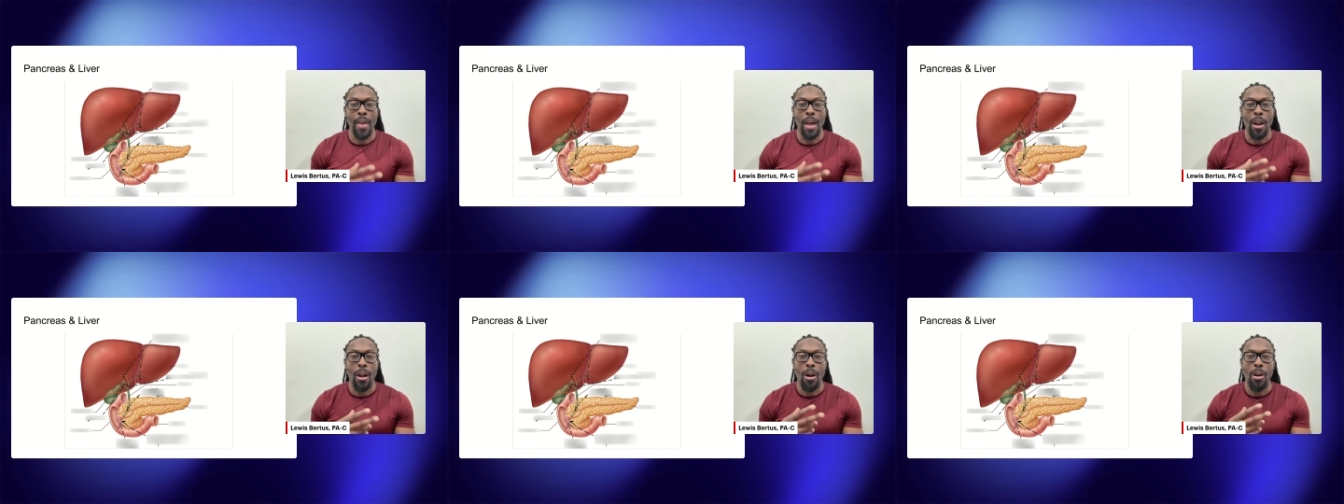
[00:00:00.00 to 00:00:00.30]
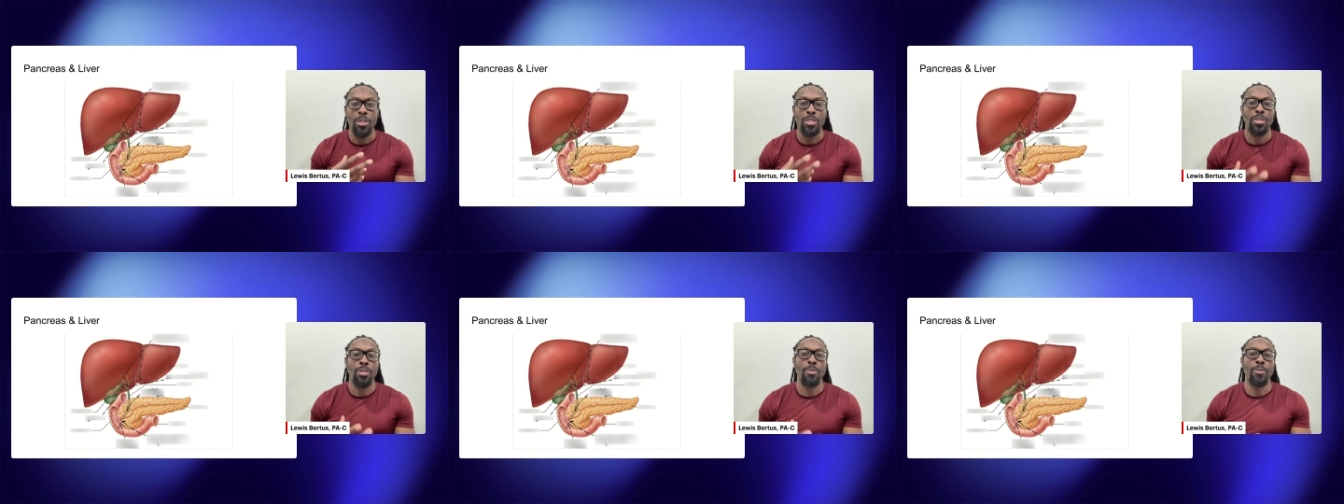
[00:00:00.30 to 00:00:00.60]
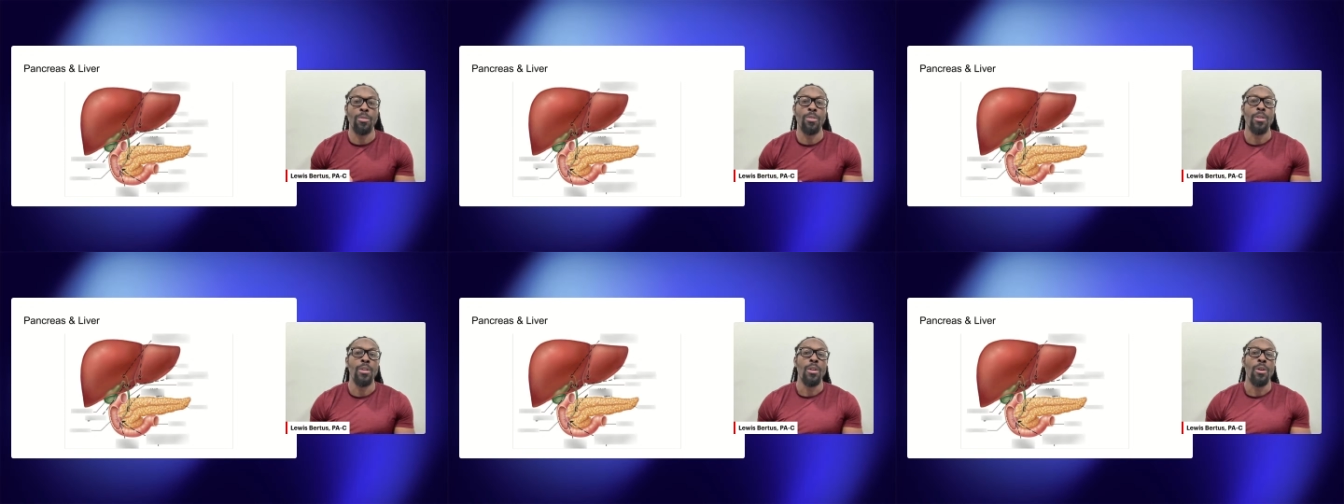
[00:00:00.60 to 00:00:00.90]
are
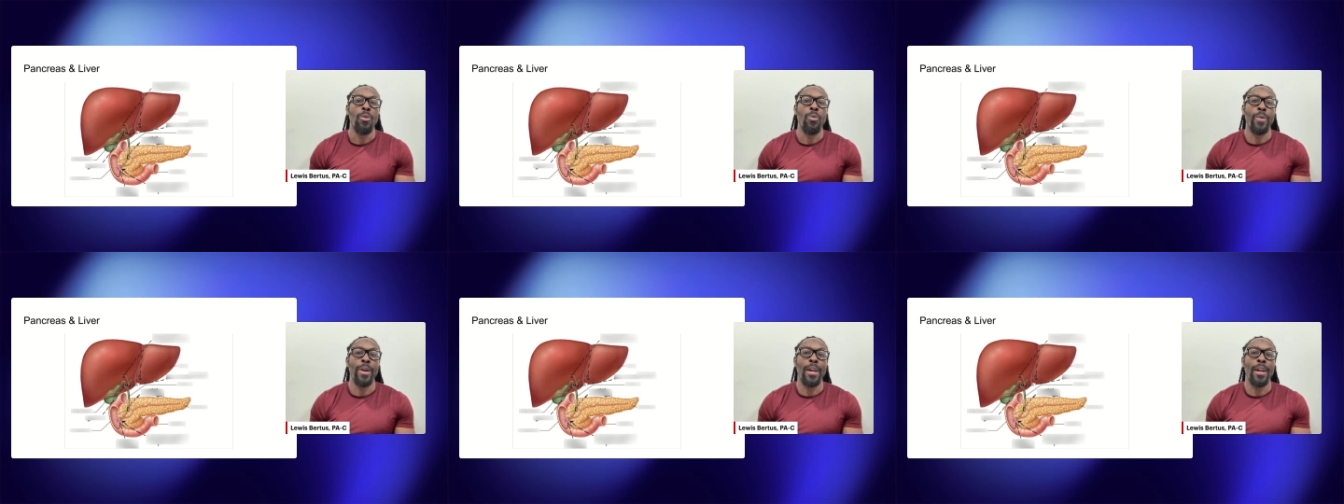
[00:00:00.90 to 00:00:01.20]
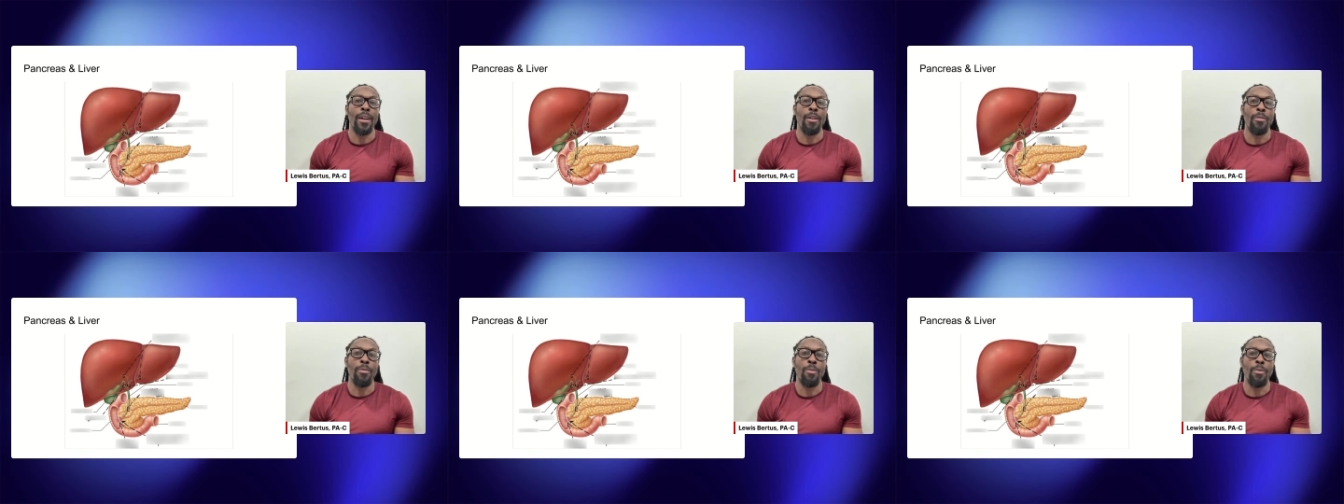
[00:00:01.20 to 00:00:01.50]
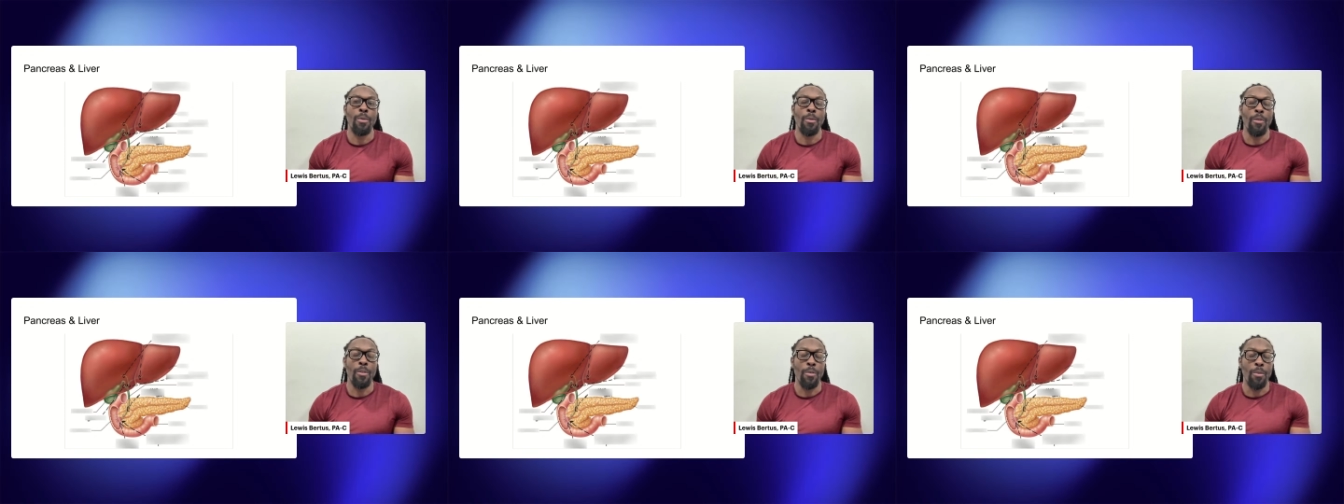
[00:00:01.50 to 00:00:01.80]
also where
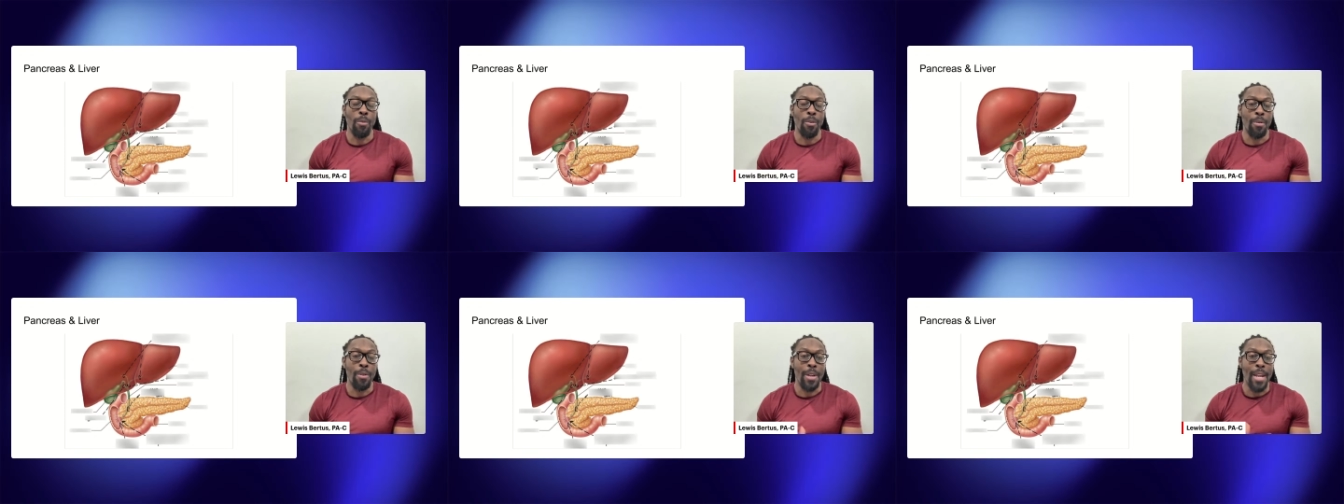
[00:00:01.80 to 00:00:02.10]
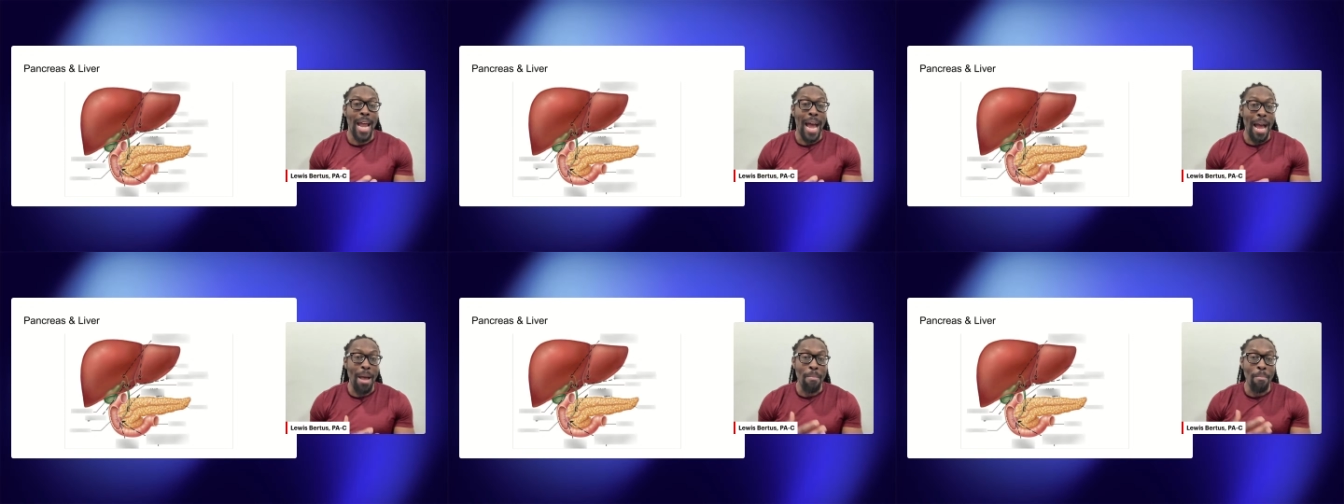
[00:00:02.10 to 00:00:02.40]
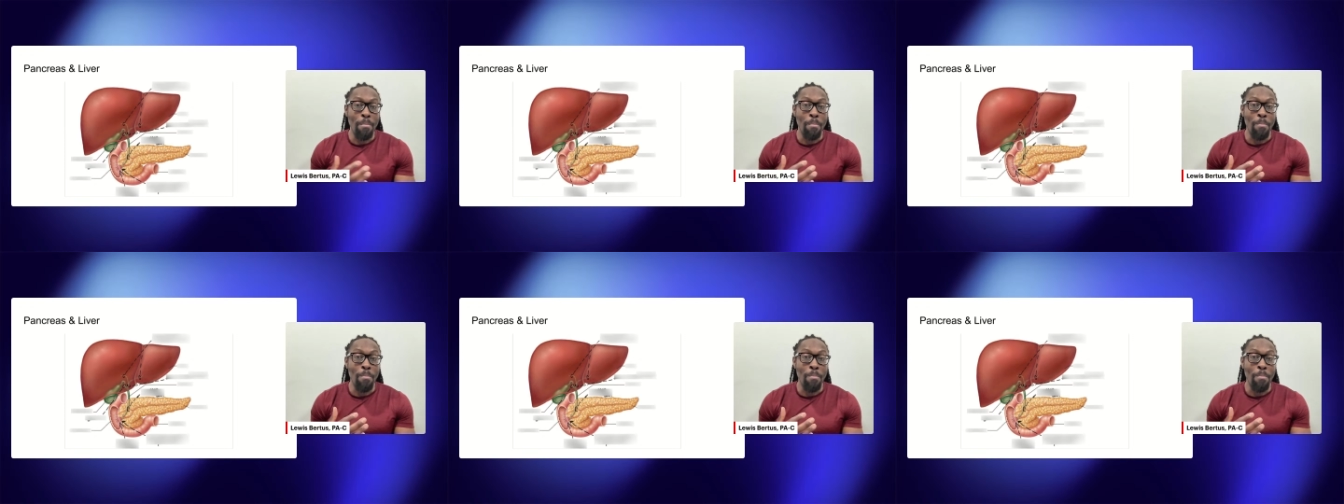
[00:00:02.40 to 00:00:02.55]
we're not